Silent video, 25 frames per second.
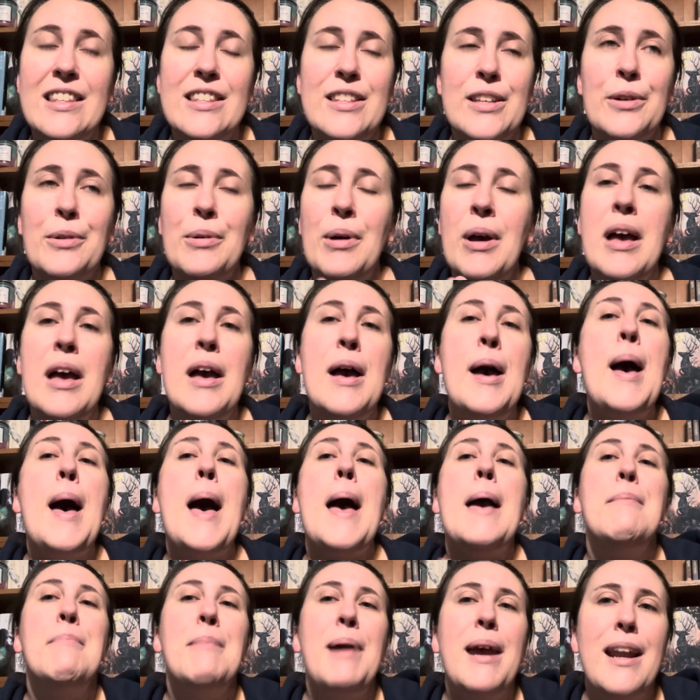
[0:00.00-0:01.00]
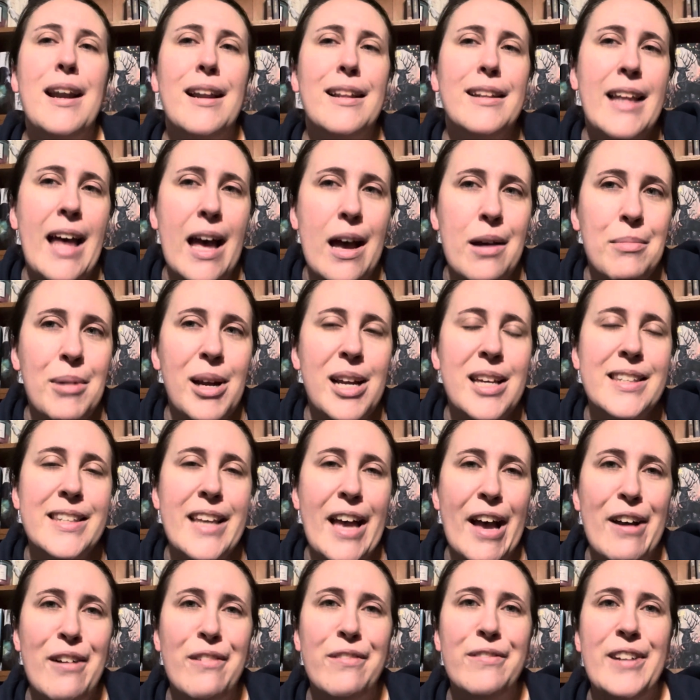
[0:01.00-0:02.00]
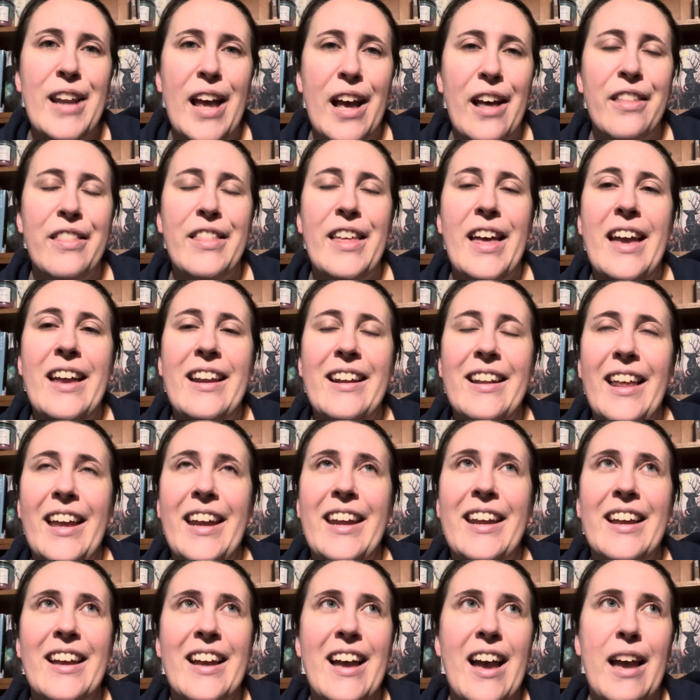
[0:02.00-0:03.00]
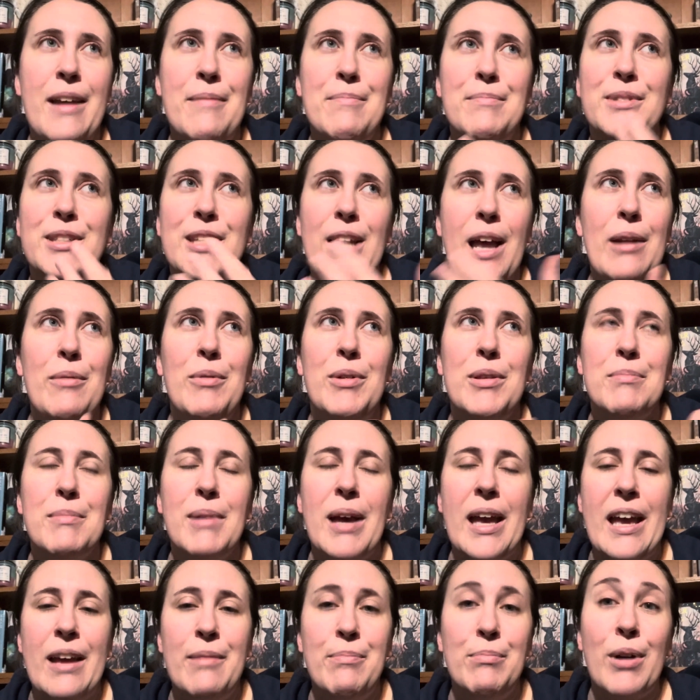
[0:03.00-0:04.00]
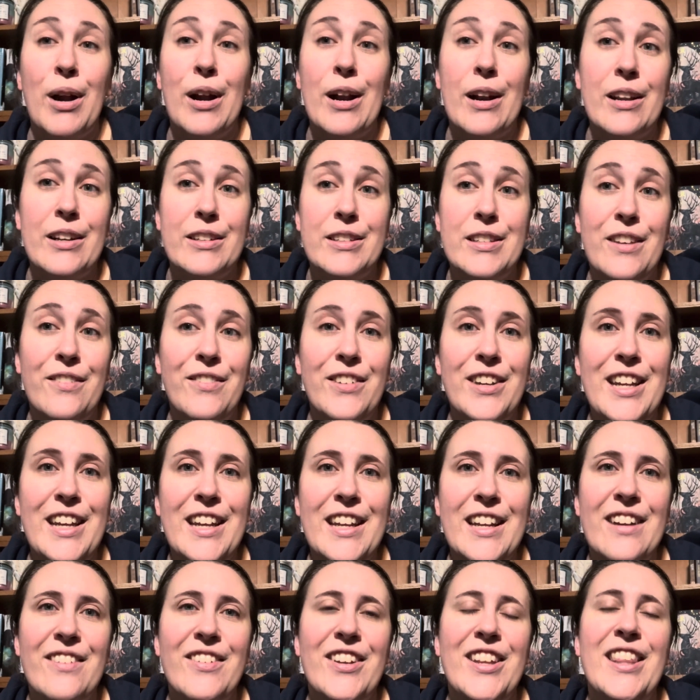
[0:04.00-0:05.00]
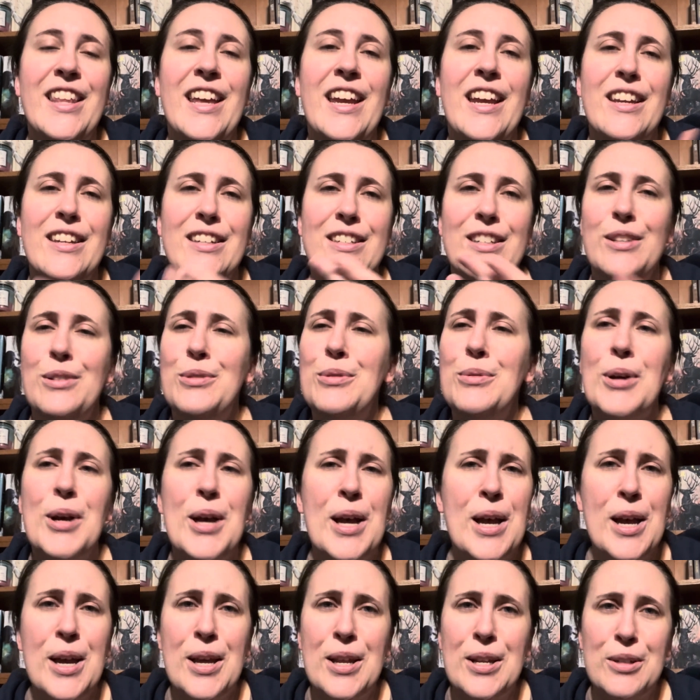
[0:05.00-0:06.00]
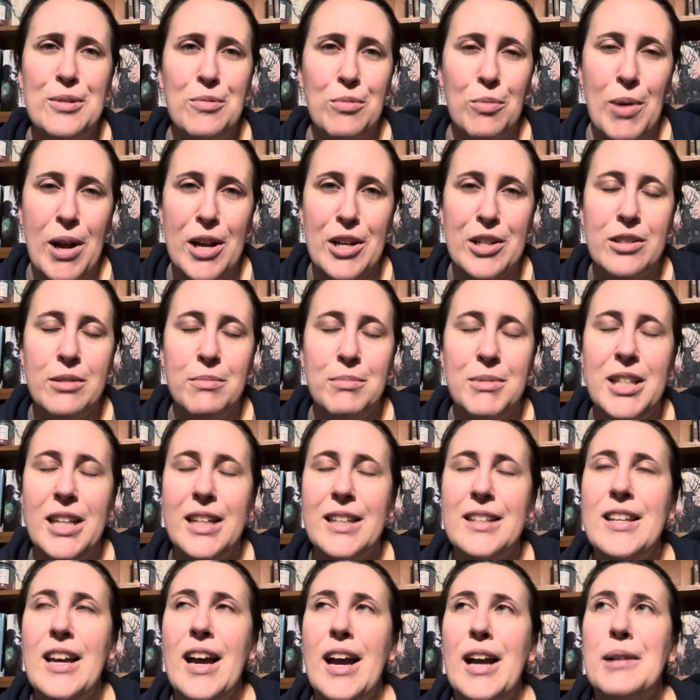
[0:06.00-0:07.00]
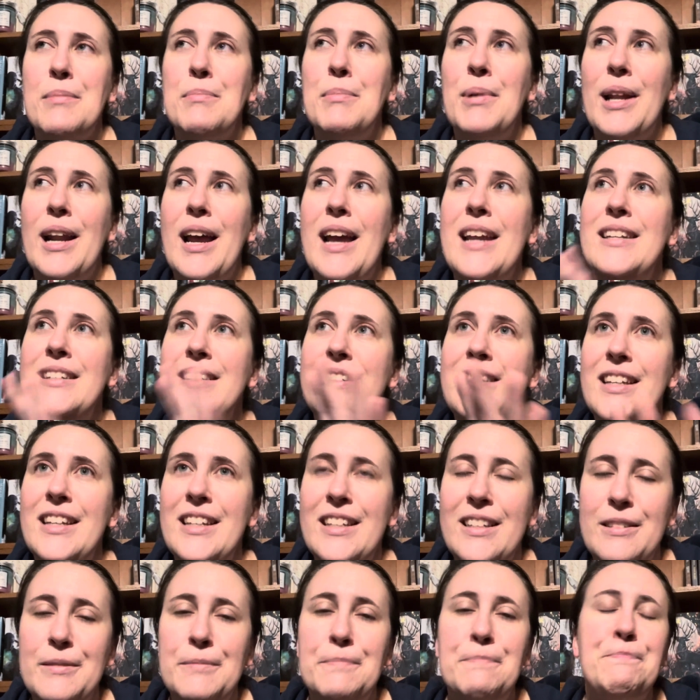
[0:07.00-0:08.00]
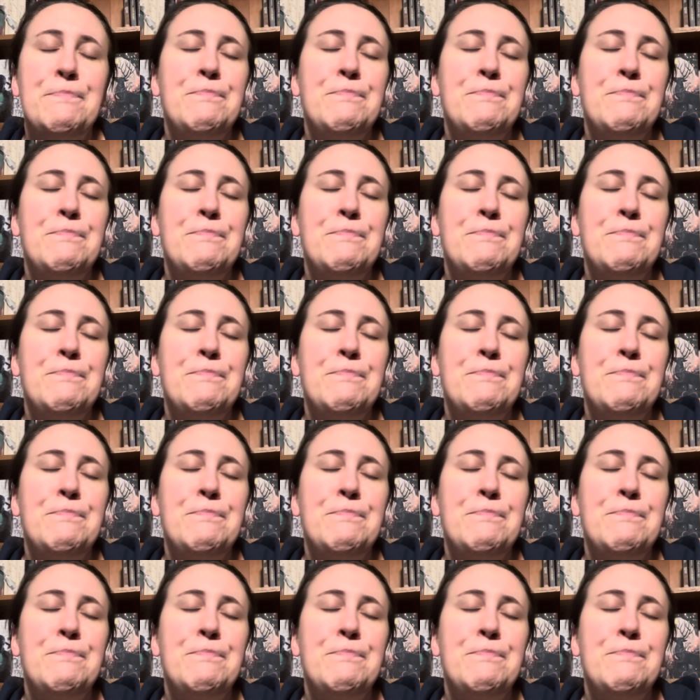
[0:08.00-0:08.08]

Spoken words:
So I might allow myself, now that I'm done with my productivity and everything, to watch some TikTok, but I didn't